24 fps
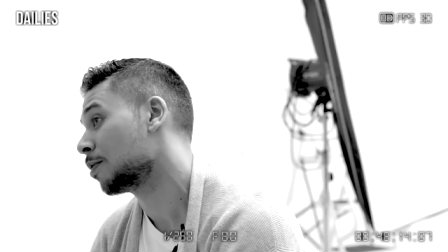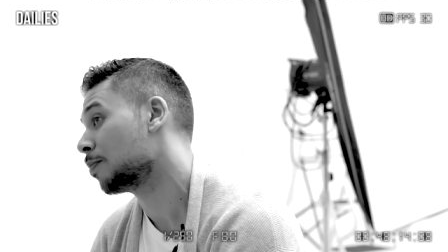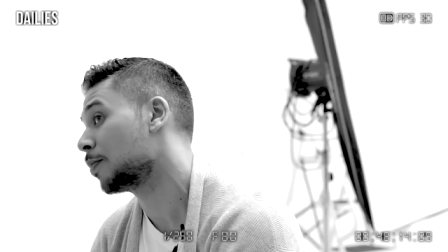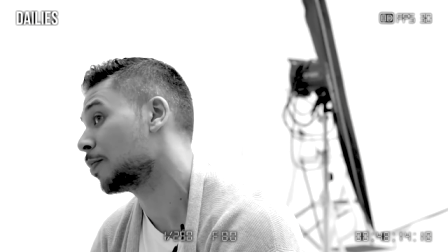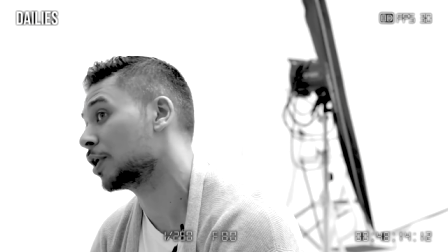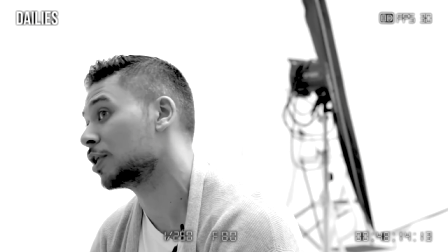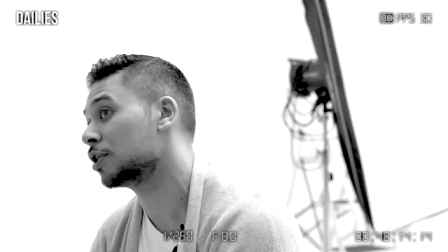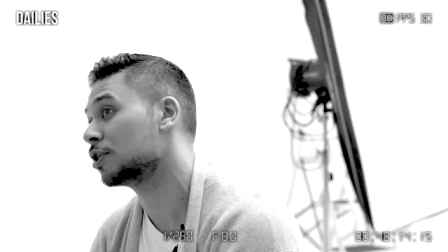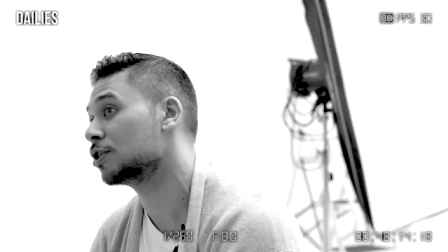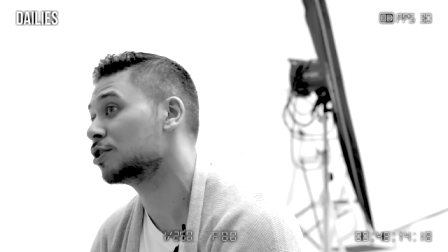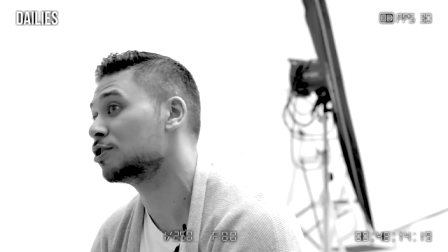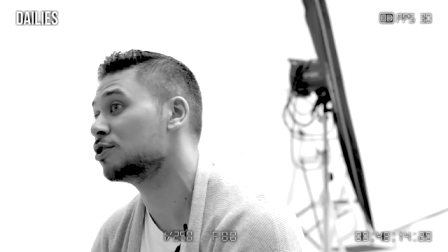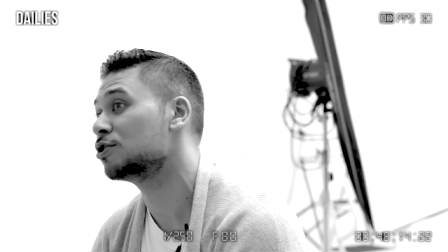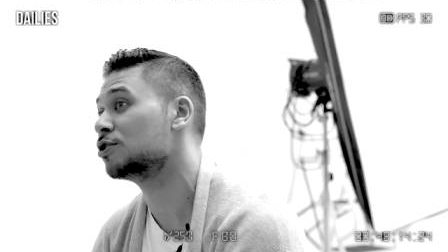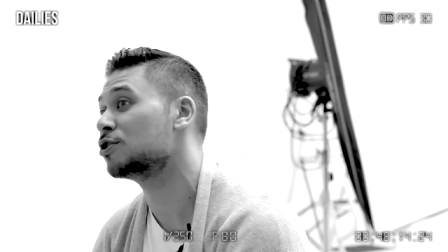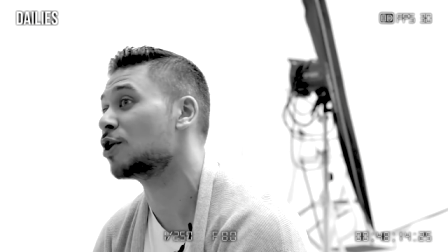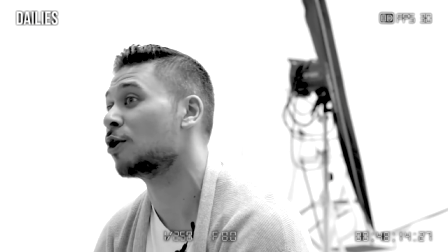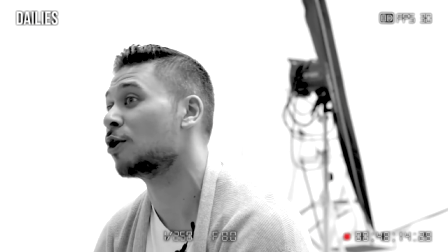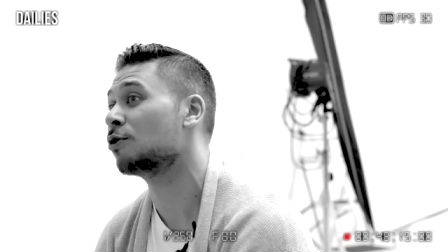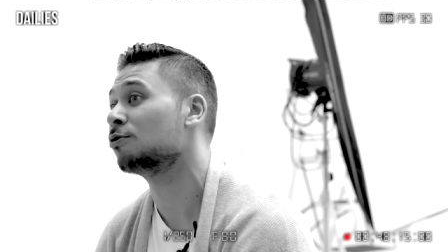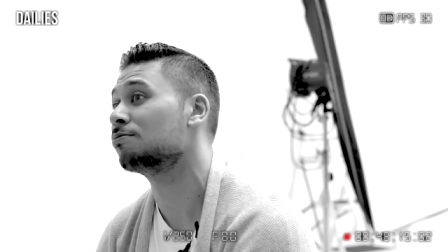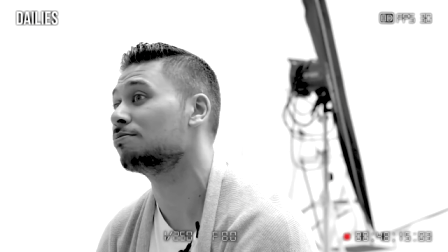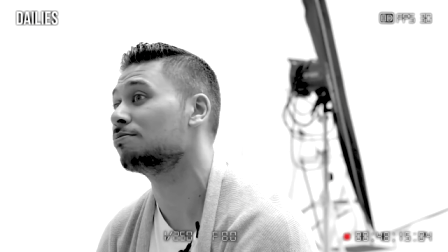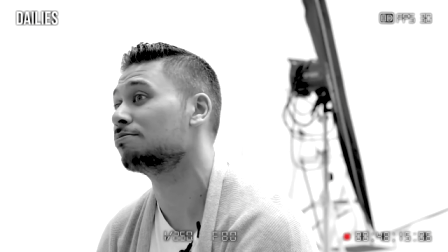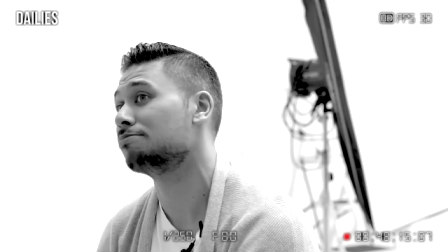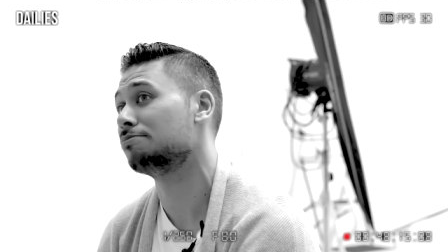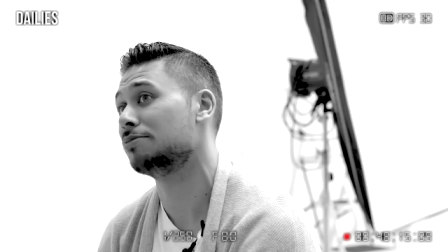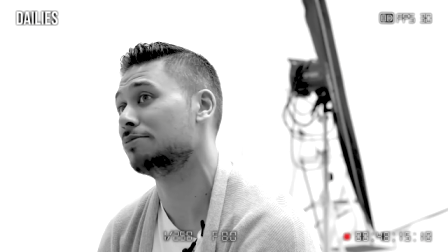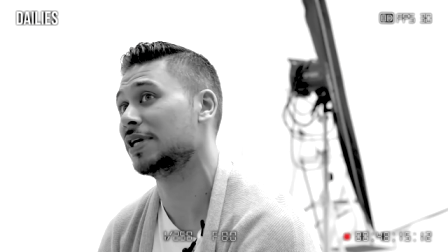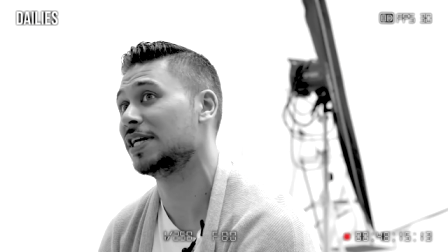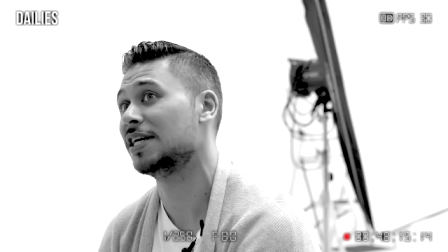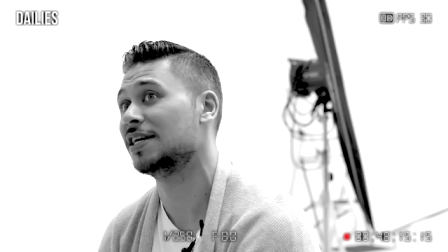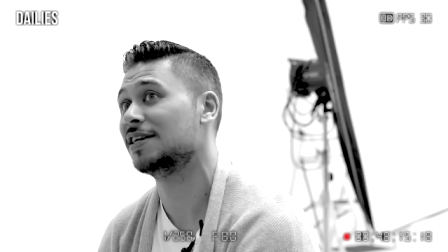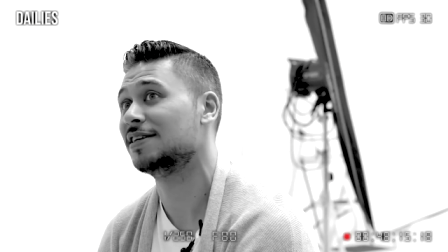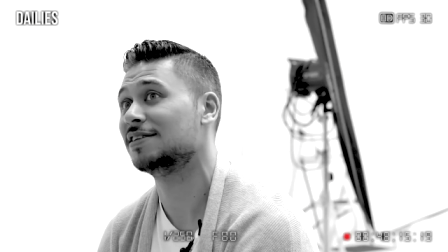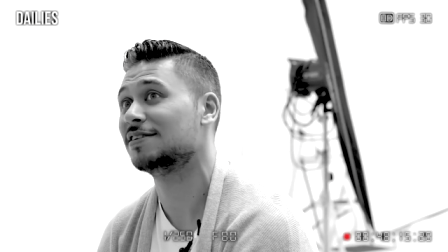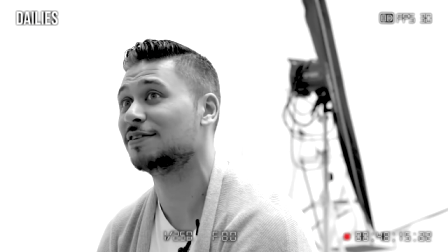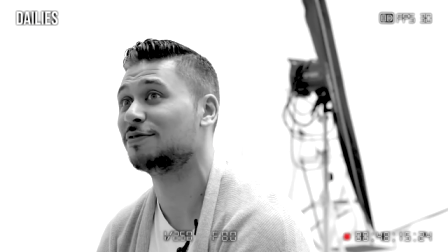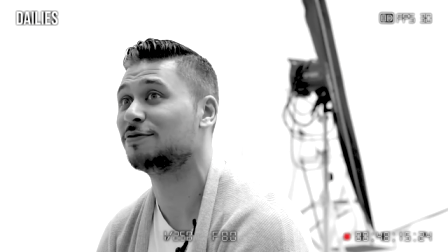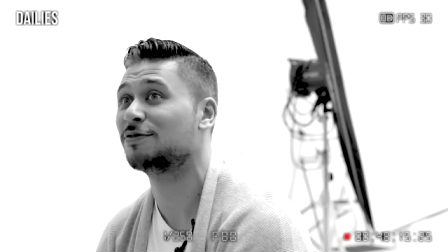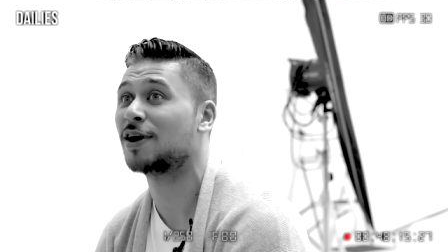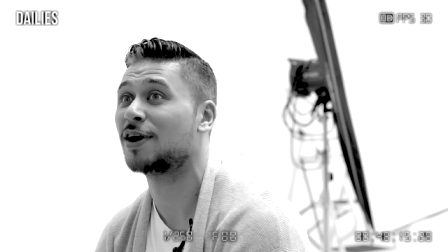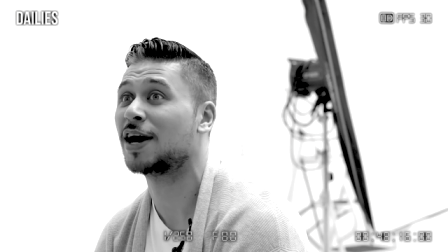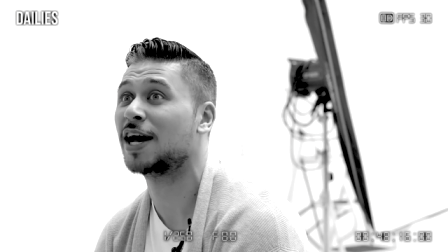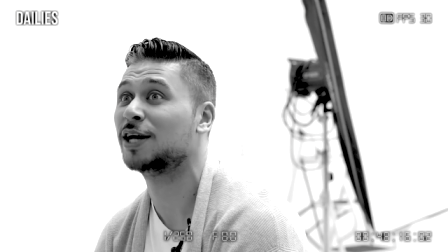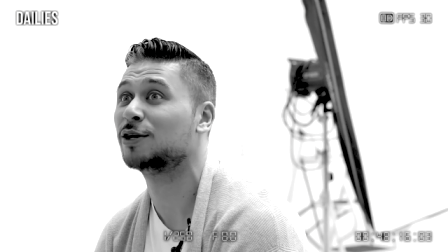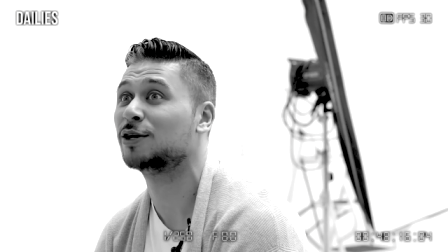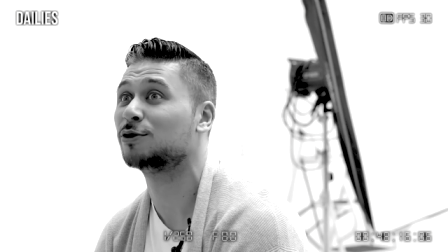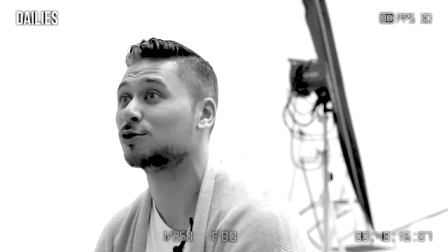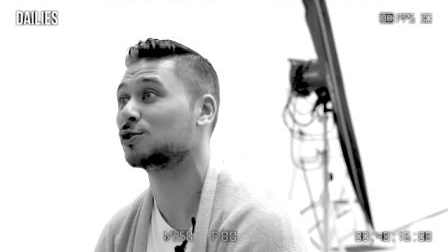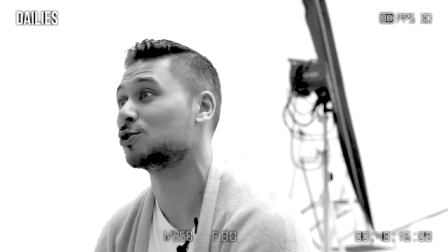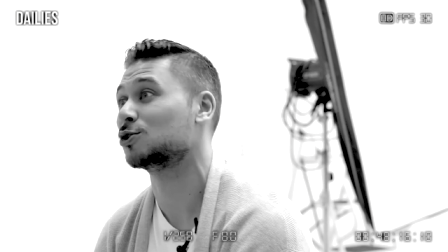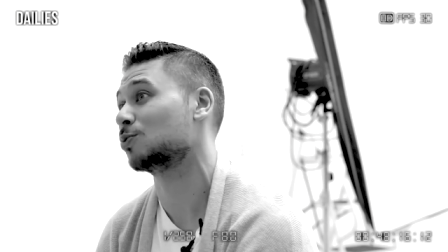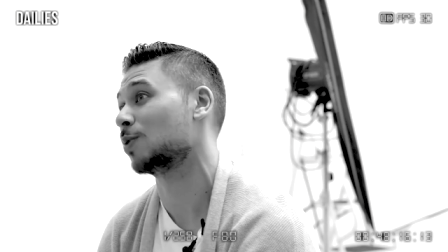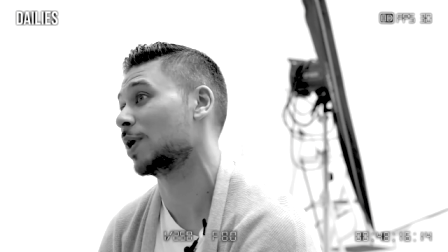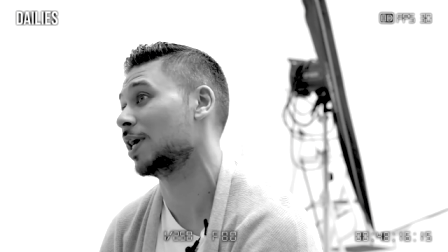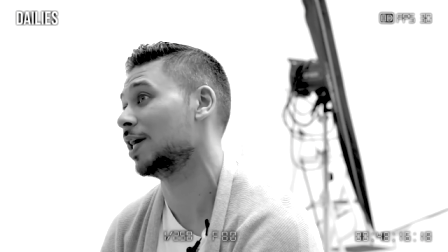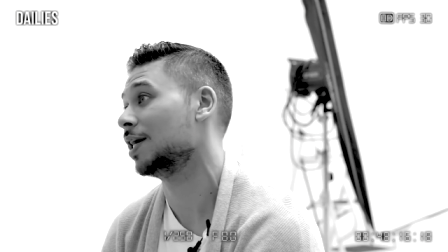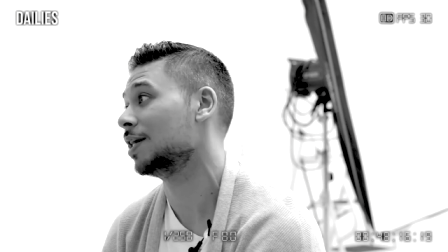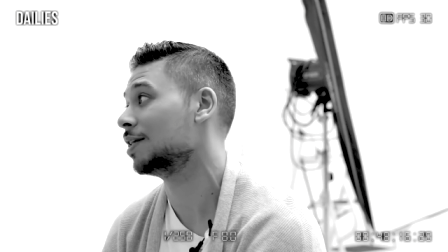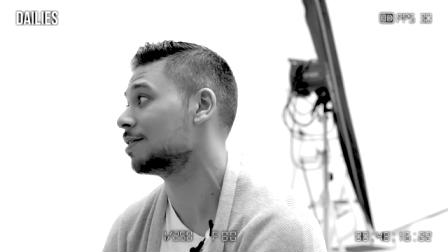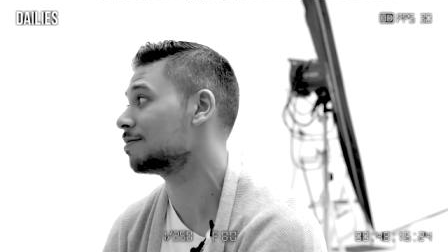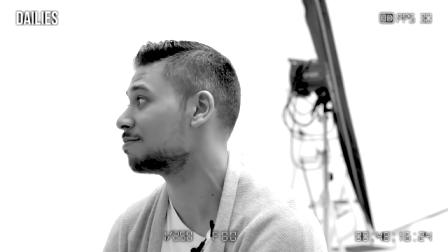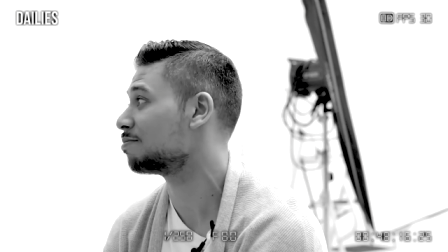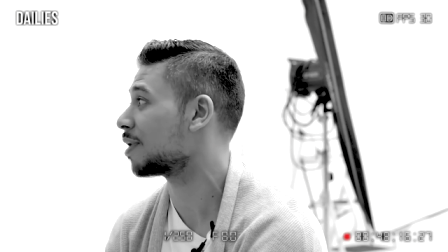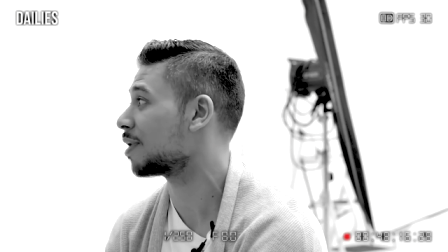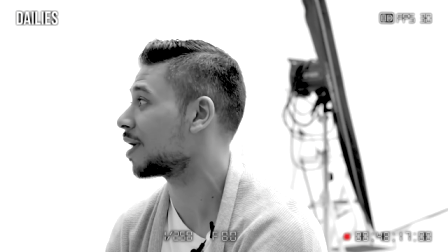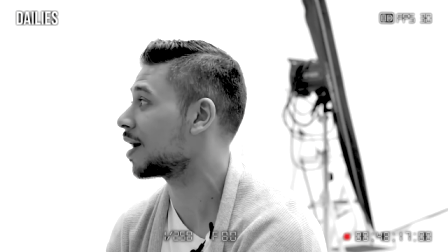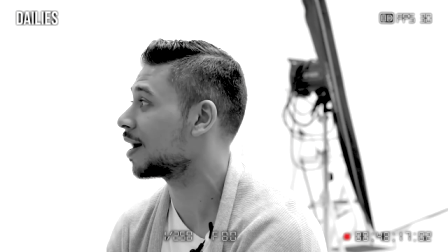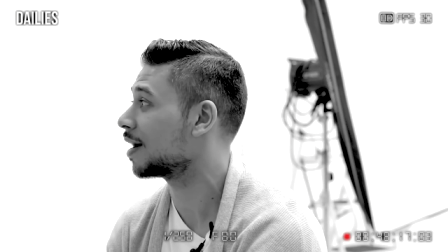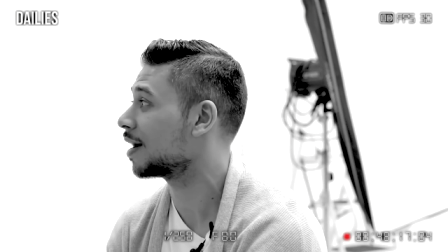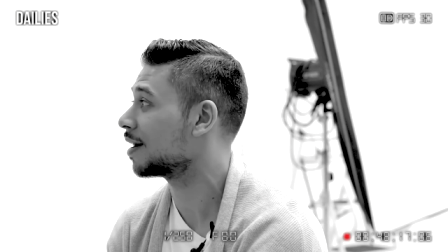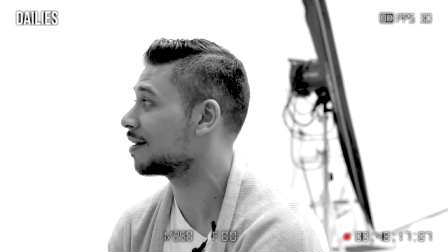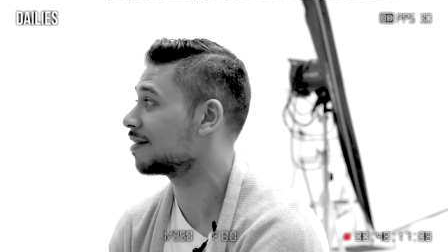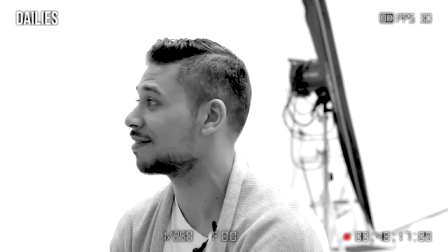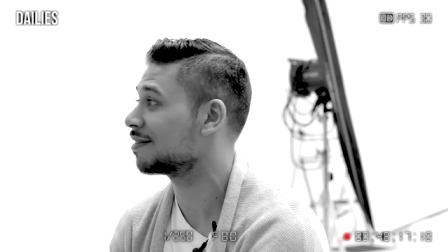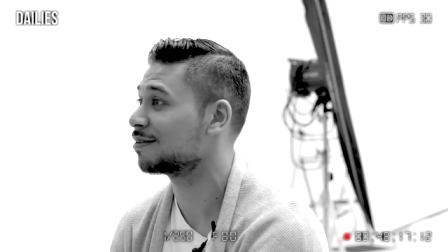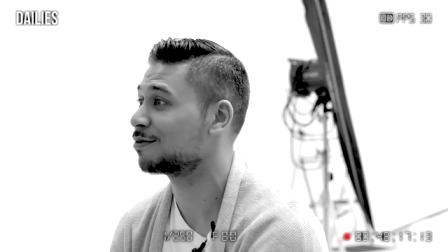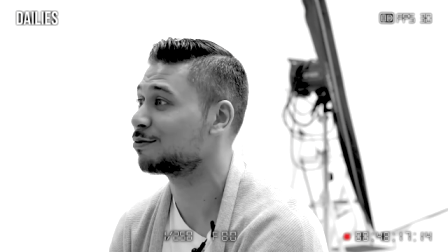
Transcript: But don't be defined or swayed by